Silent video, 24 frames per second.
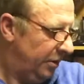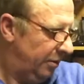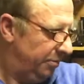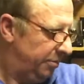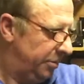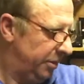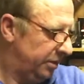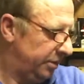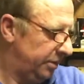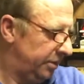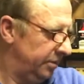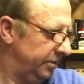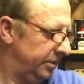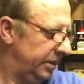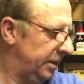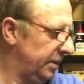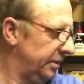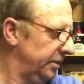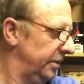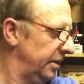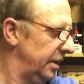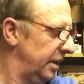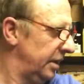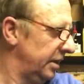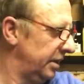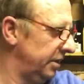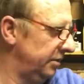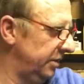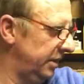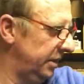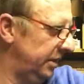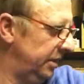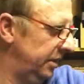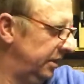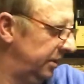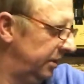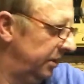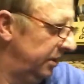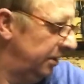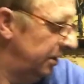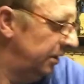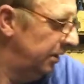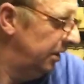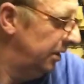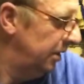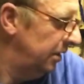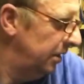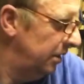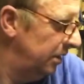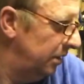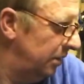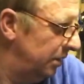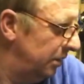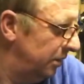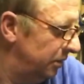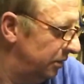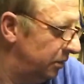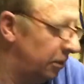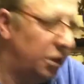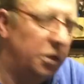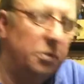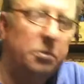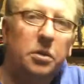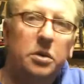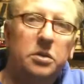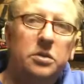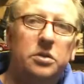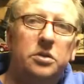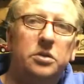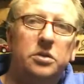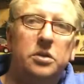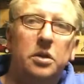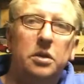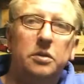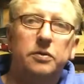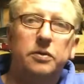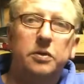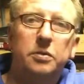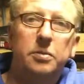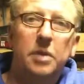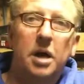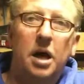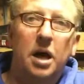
But yeah, anyway, too much stuff in my